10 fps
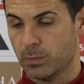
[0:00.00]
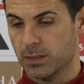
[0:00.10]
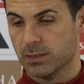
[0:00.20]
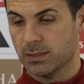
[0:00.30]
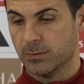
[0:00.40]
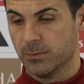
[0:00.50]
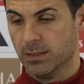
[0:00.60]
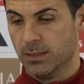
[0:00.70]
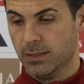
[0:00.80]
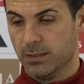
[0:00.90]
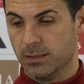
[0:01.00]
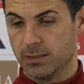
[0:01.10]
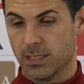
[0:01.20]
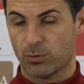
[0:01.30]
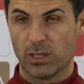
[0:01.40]
But uh, is
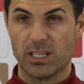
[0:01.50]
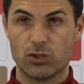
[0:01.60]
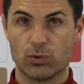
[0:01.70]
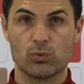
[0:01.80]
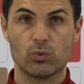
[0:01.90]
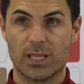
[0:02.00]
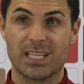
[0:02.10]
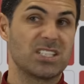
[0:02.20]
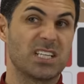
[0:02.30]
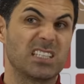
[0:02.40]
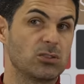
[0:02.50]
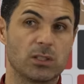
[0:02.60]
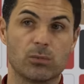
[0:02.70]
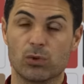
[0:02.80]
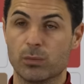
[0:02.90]
that in relation to that change, or
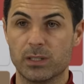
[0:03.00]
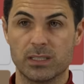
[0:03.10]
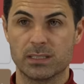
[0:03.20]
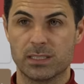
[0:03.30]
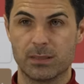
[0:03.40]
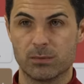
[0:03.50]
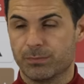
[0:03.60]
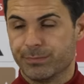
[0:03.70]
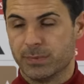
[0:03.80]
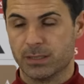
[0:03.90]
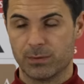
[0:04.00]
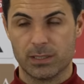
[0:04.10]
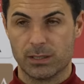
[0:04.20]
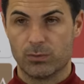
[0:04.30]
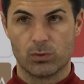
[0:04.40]
it would have been the same? It's
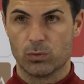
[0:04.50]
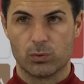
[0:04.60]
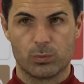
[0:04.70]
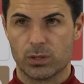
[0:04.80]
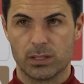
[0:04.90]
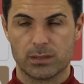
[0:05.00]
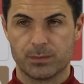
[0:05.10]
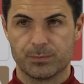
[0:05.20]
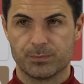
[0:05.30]
very difficult to predict.